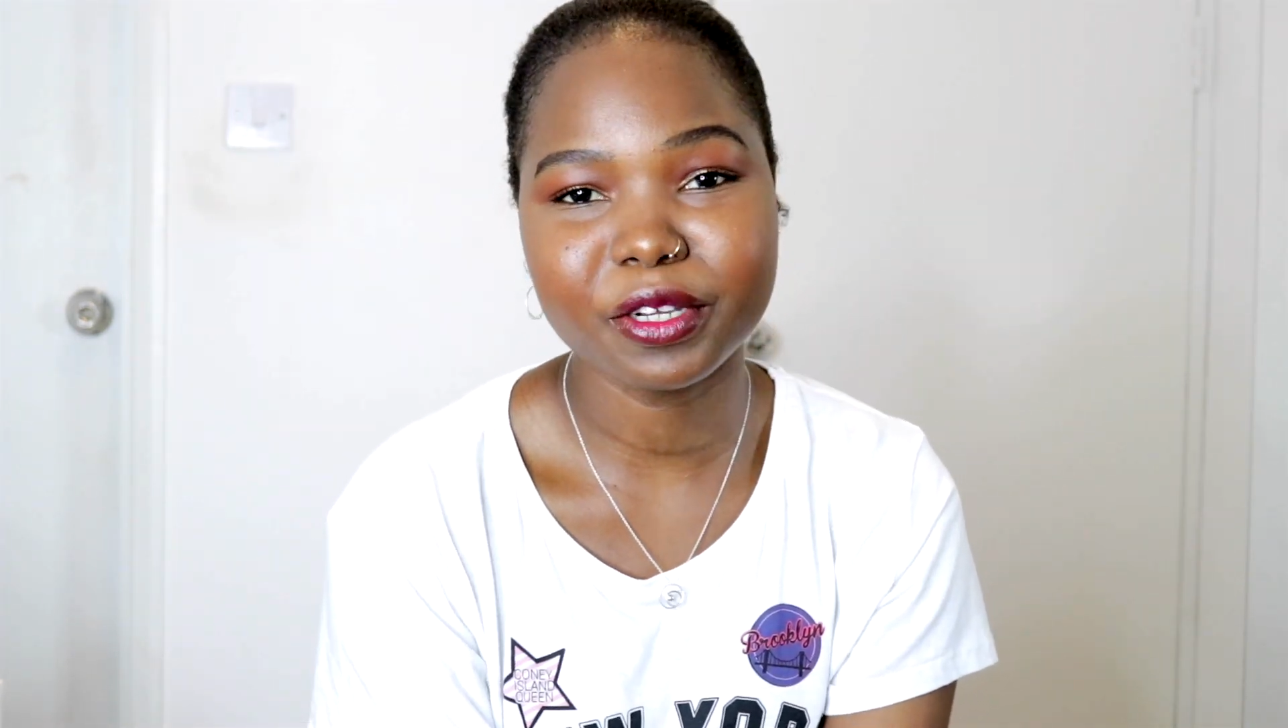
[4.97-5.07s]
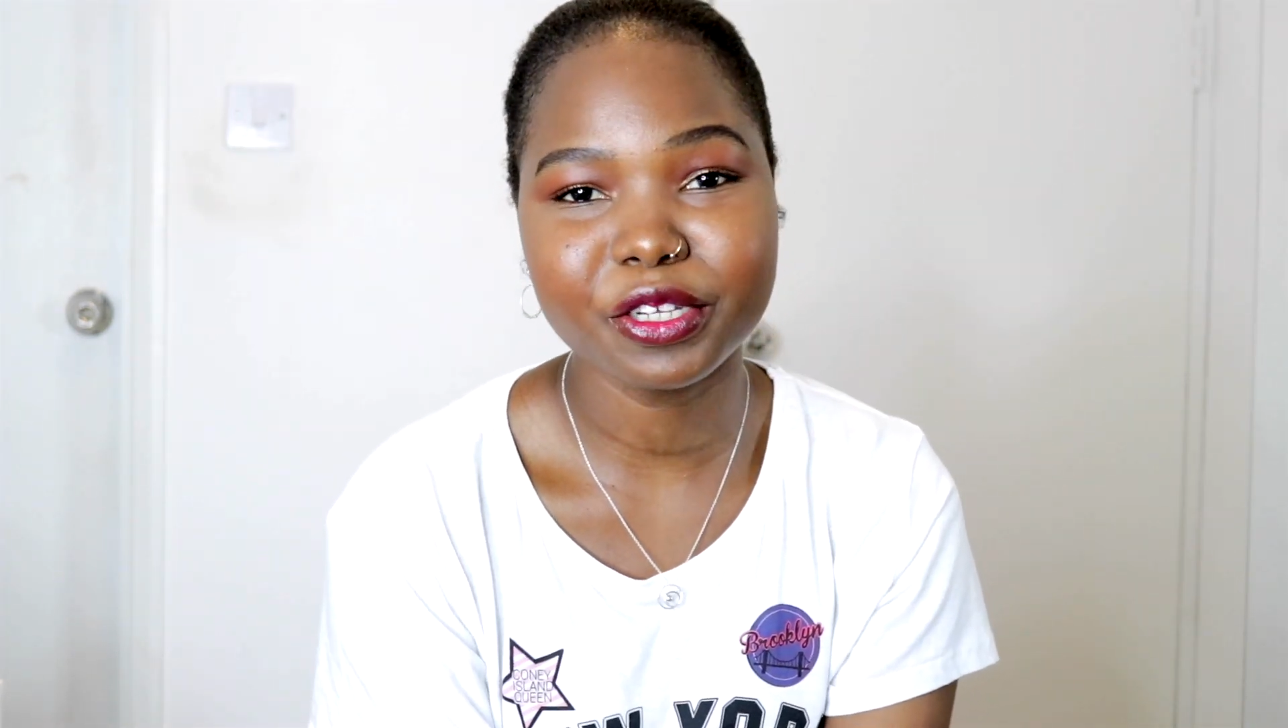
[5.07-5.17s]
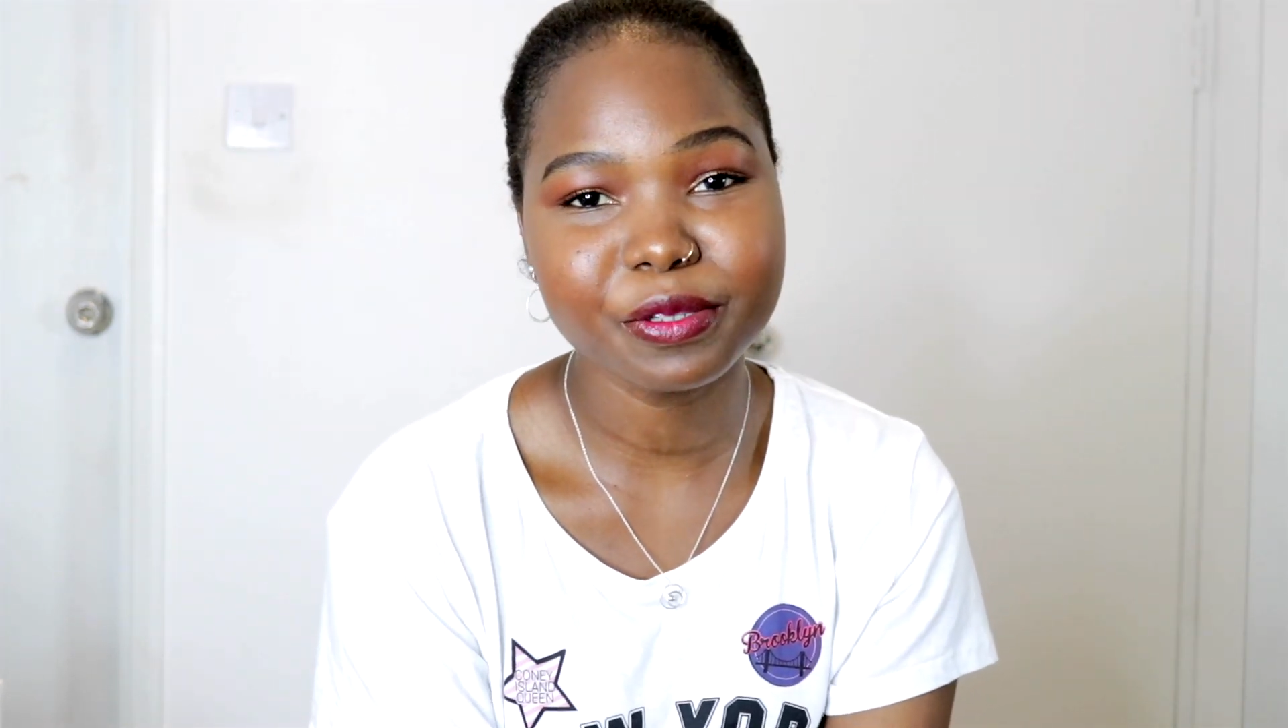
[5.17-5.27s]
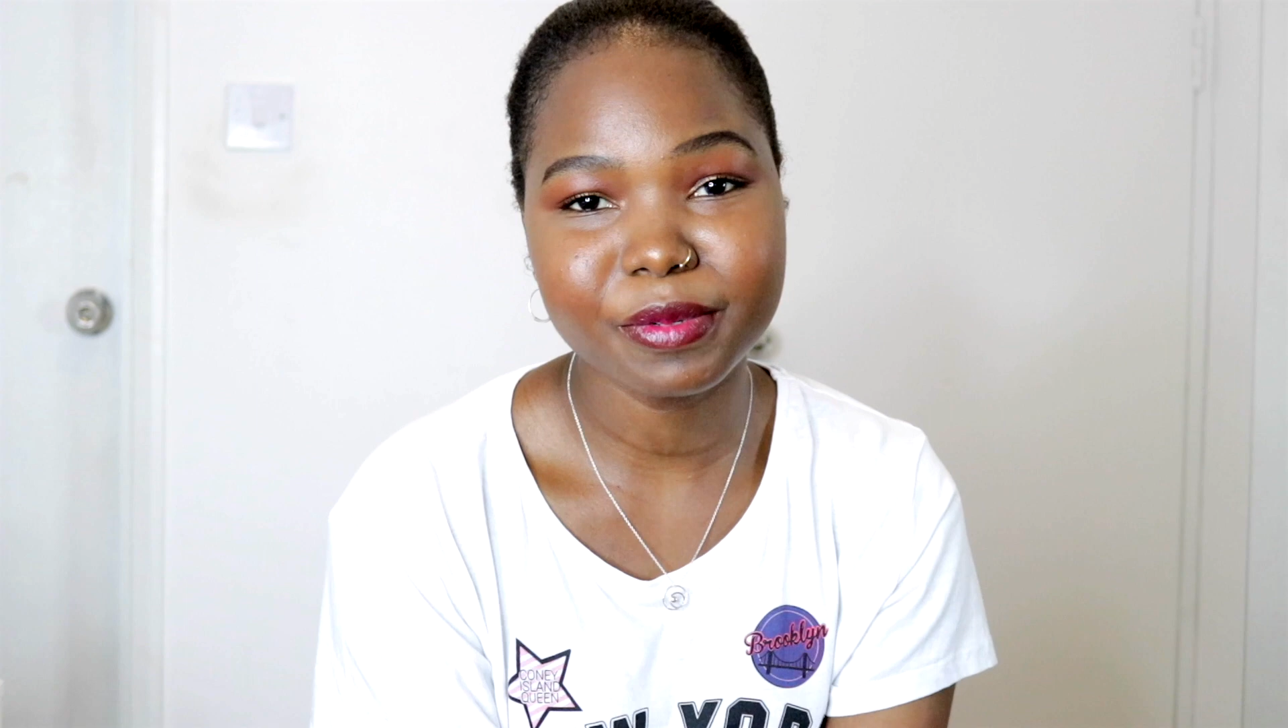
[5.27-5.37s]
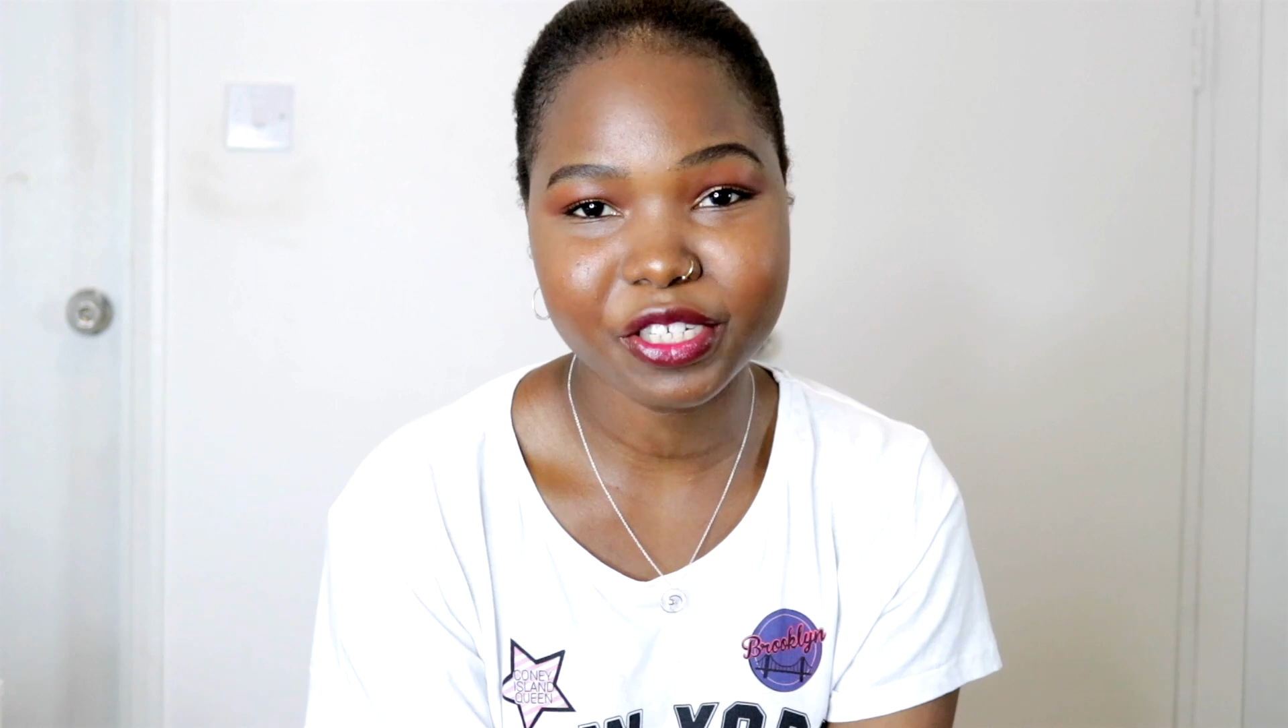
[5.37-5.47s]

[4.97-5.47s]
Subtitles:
going to be